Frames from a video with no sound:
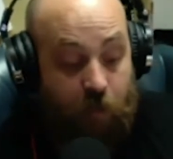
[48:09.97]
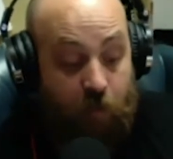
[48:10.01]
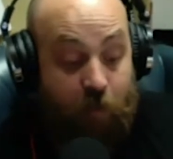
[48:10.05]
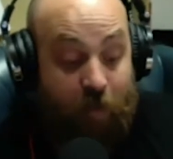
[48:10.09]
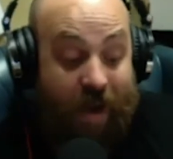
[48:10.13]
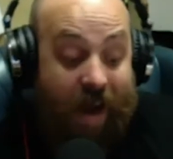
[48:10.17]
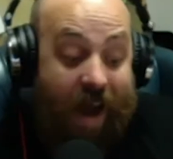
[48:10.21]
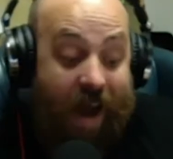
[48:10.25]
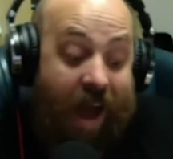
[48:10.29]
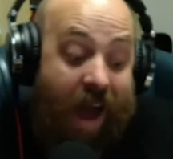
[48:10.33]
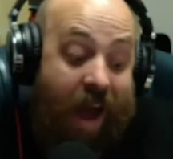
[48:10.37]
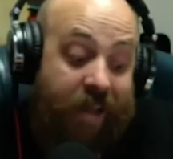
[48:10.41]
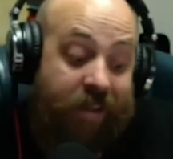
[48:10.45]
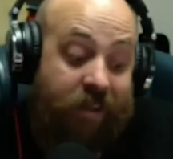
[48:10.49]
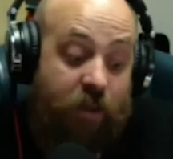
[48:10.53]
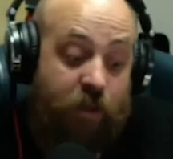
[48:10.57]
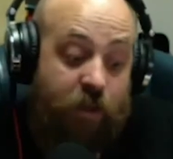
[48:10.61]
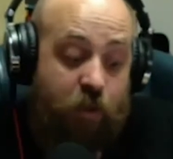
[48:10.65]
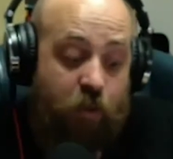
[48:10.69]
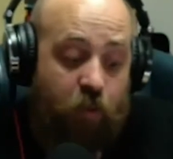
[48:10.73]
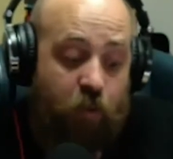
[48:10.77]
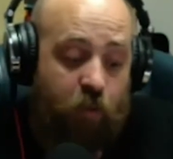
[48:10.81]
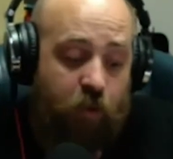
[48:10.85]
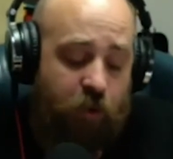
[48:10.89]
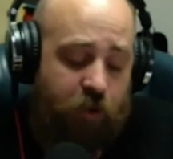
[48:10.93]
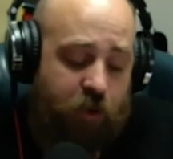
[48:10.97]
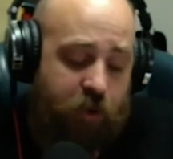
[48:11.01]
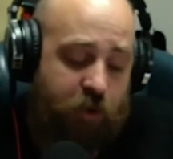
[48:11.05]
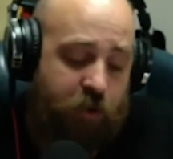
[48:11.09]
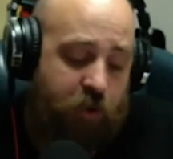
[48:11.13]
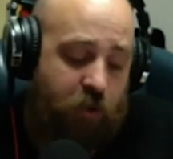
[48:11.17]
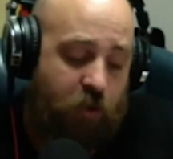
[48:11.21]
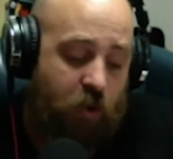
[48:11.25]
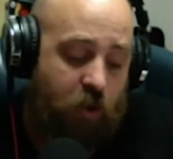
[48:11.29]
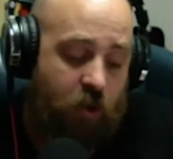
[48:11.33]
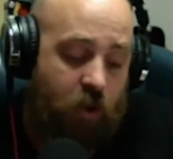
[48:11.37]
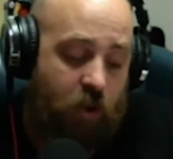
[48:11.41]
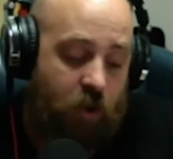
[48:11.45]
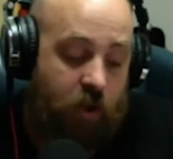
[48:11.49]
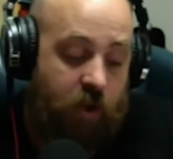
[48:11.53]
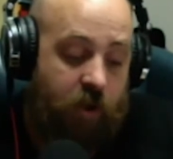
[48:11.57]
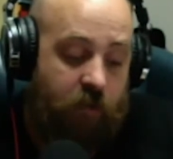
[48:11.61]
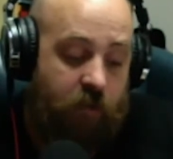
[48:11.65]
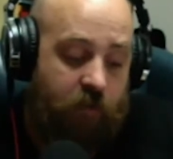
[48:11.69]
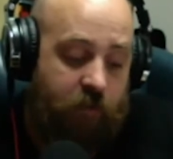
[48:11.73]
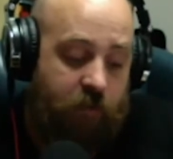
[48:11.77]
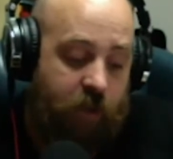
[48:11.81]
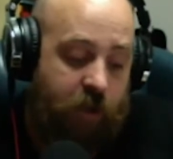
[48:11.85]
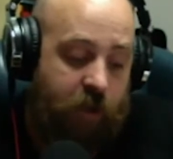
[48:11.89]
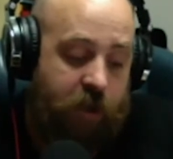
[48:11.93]
But I had this real strong
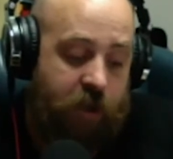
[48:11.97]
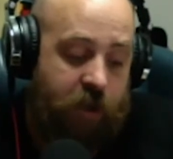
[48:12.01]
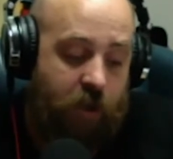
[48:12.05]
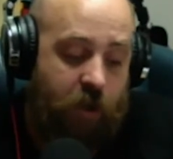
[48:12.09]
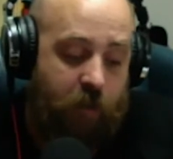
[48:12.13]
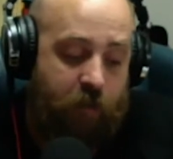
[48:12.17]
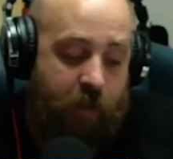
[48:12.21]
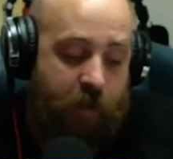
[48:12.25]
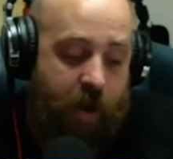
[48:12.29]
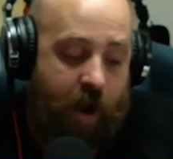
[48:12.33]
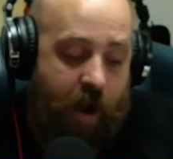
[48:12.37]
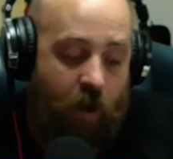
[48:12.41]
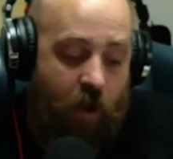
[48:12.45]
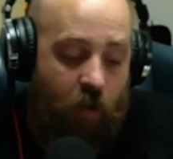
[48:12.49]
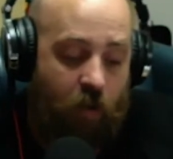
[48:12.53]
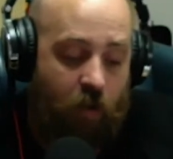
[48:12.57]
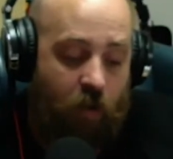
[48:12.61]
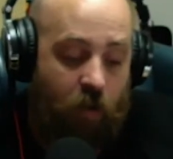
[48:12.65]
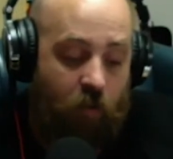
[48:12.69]
conviction about